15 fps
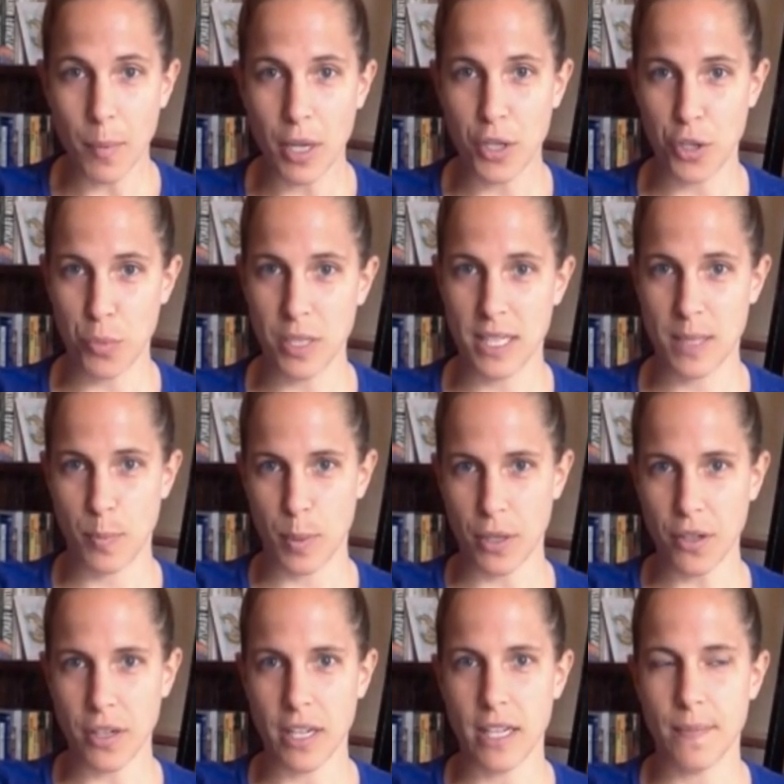human
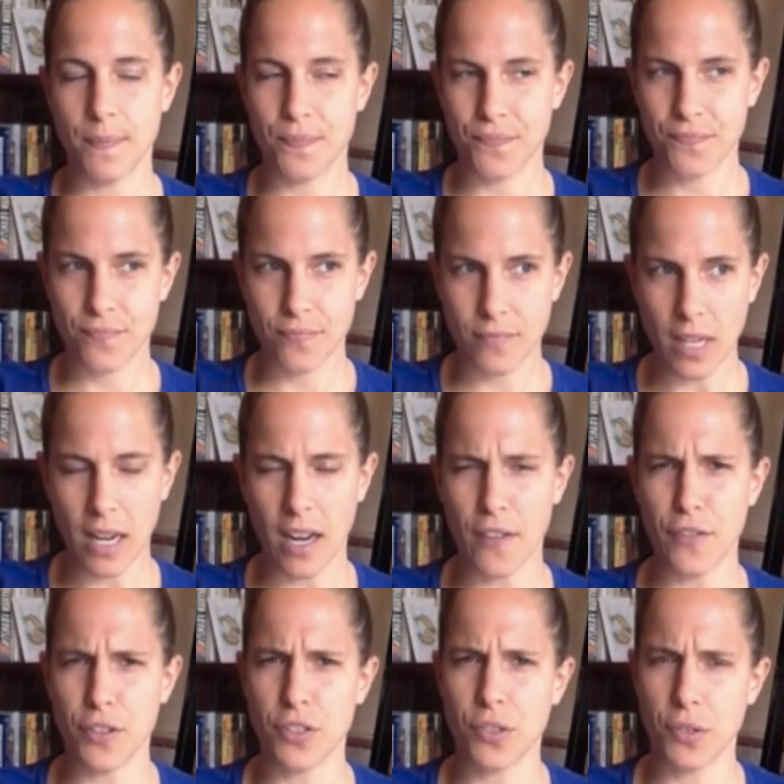spirit, and I
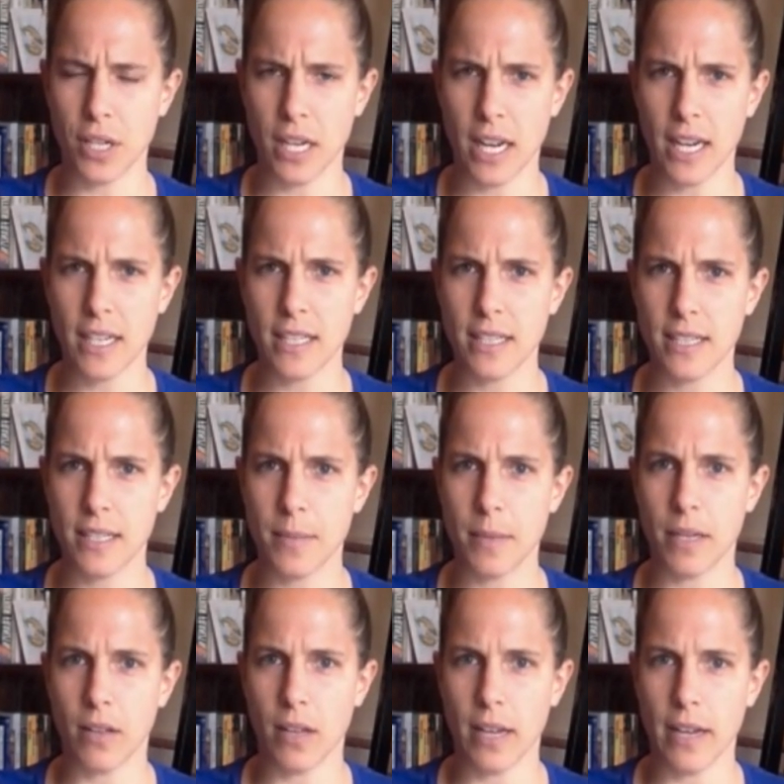feel so connected to
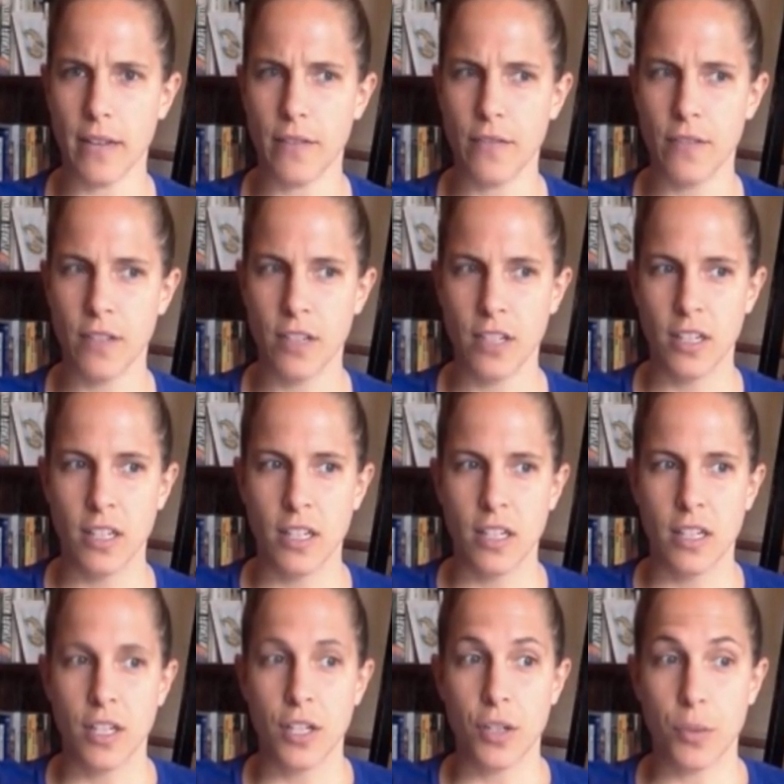my life,
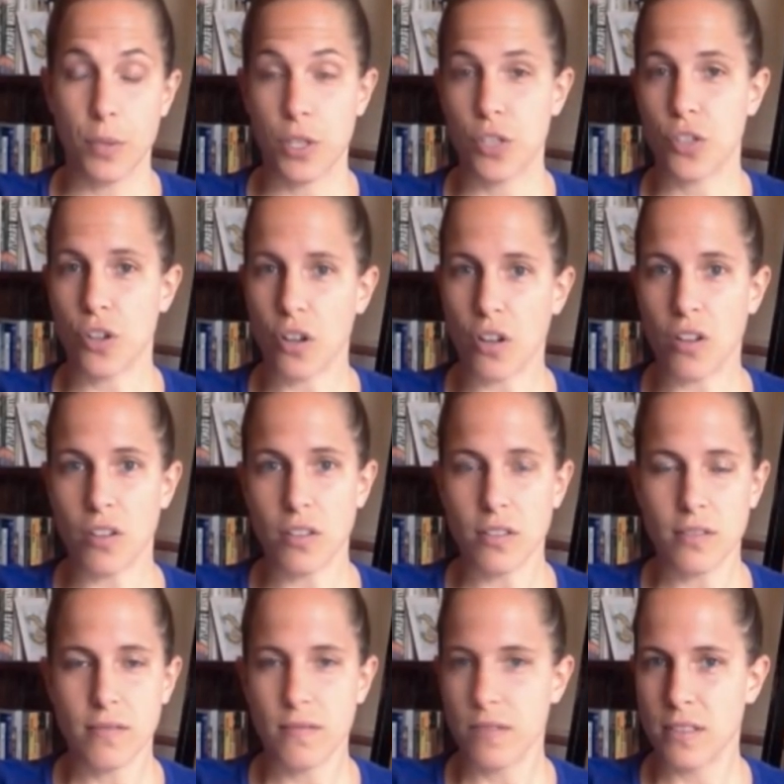which is all
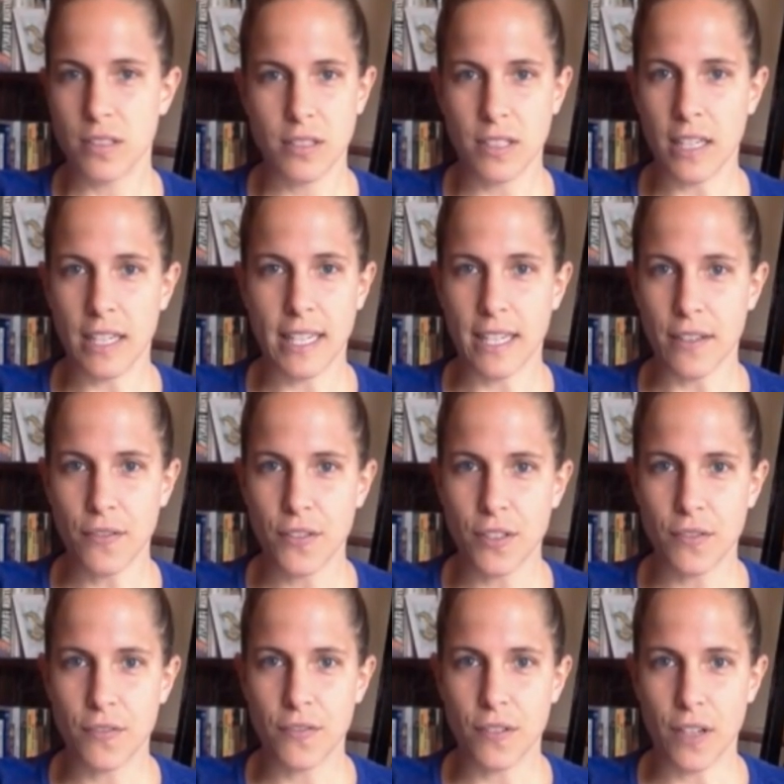a gift
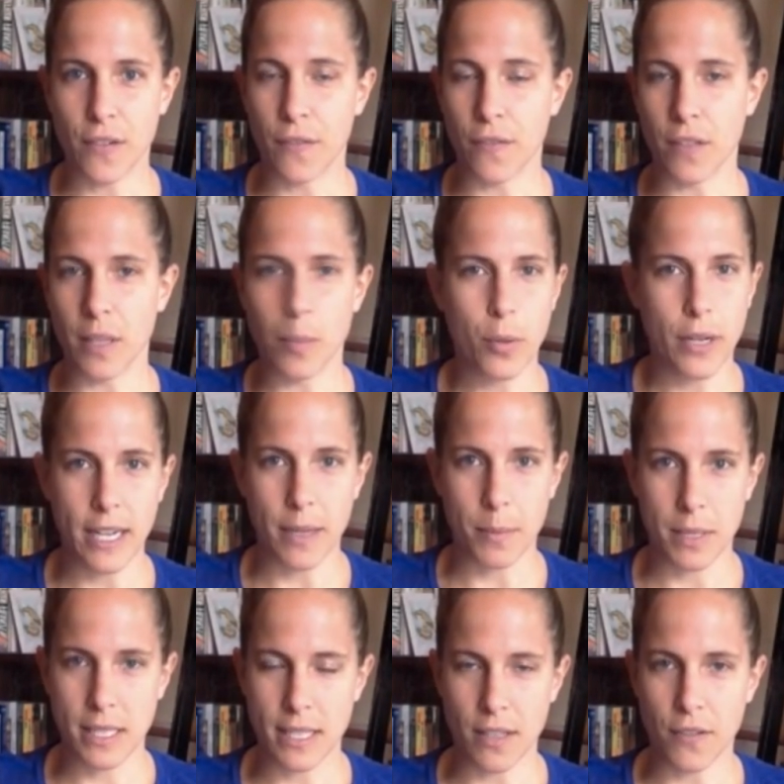of liberating
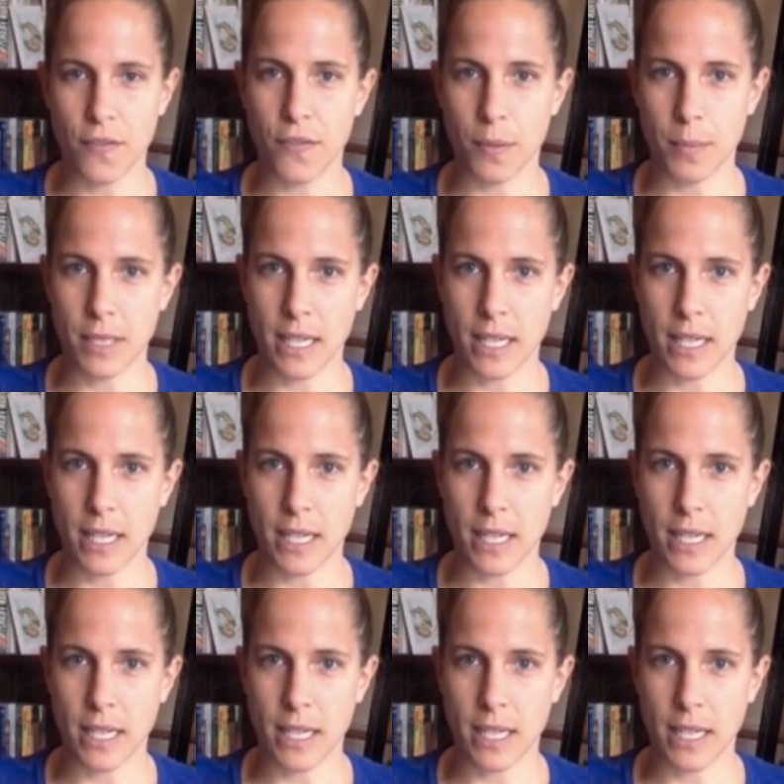myself from